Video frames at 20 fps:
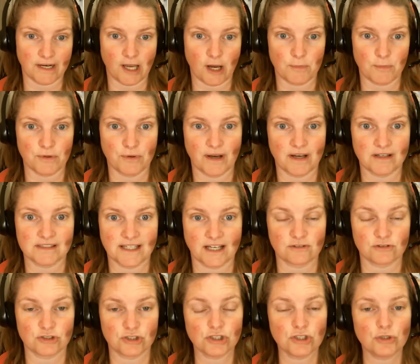to help you guys
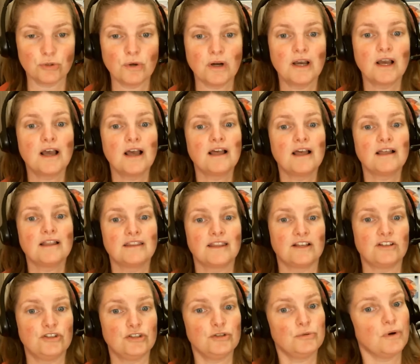out too,
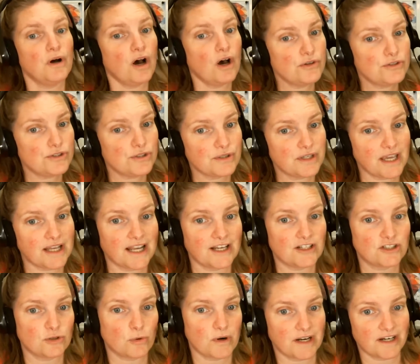then you will also get a
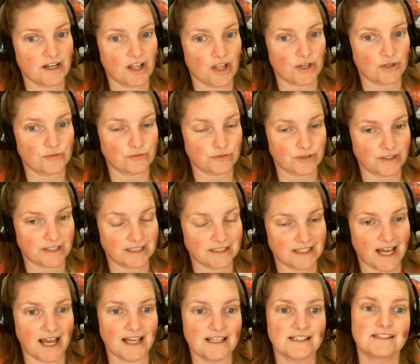$20 free
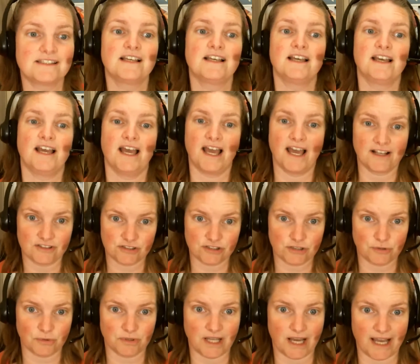class, and
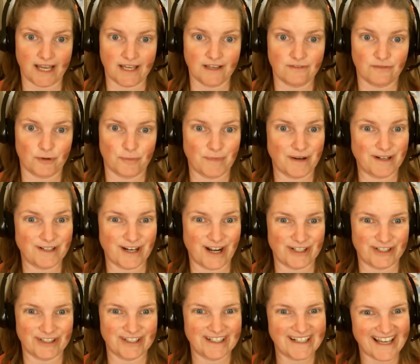so will I for my
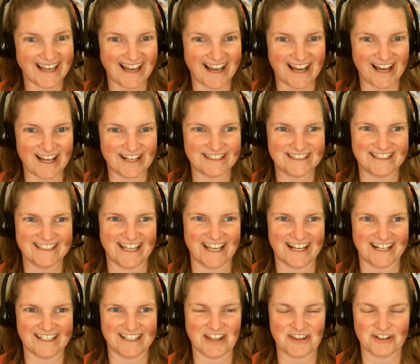daughter to
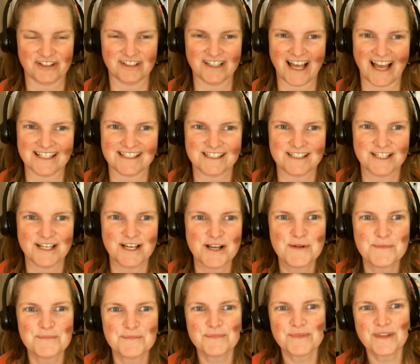take another class.
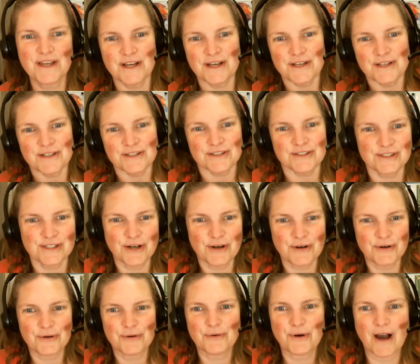
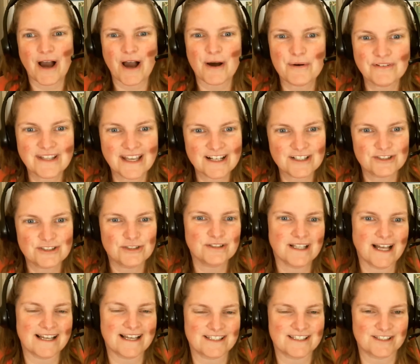So we've taken 2
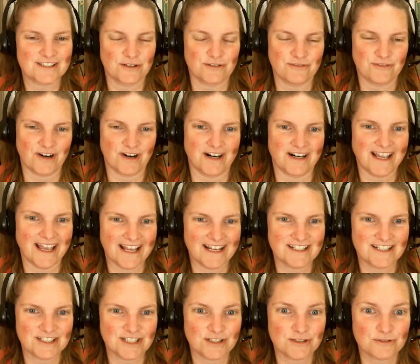classes so far,
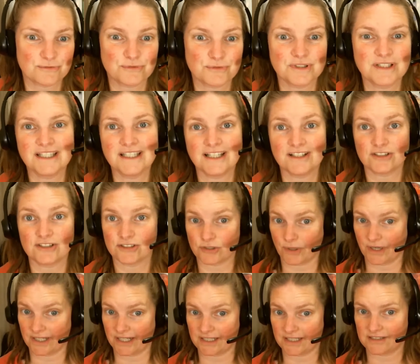and she's really
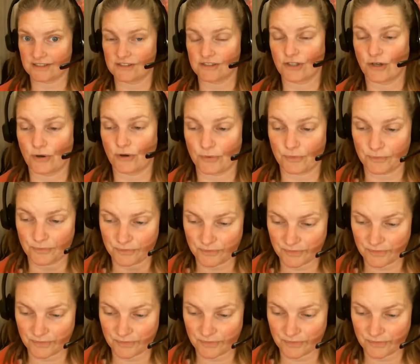enjoyed it. So